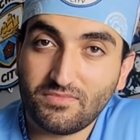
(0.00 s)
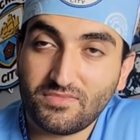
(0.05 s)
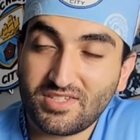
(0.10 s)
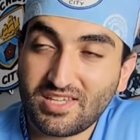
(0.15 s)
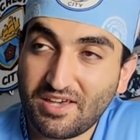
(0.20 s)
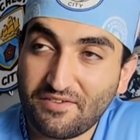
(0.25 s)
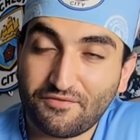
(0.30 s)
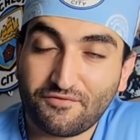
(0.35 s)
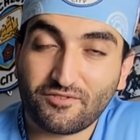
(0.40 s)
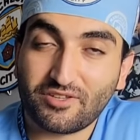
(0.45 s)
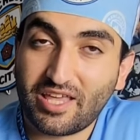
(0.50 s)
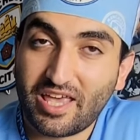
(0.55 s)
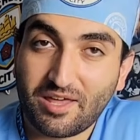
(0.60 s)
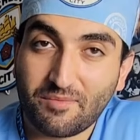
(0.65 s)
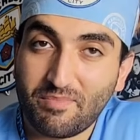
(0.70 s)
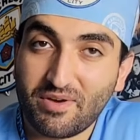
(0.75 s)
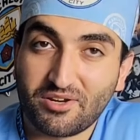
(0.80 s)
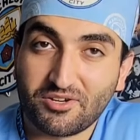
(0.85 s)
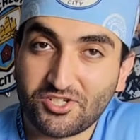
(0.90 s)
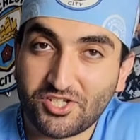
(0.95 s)
Definitely had
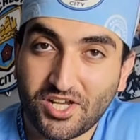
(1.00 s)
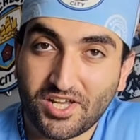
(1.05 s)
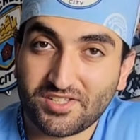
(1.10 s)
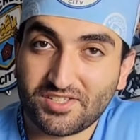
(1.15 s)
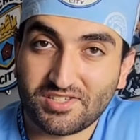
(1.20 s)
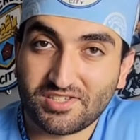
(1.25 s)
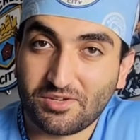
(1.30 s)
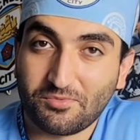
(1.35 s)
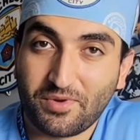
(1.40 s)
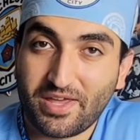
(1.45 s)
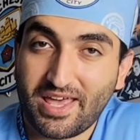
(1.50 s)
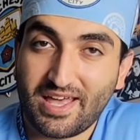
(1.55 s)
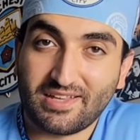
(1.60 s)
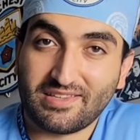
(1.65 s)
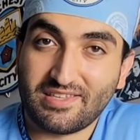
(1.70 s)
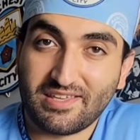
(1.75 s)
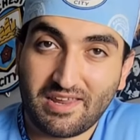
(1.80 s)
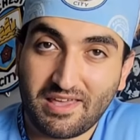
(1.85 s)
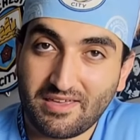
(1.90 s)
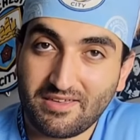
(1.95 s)
better chances than we had
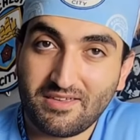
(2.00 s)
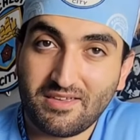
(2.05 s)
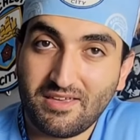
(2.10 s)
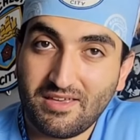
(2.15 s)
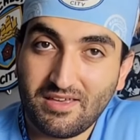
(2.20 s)
today.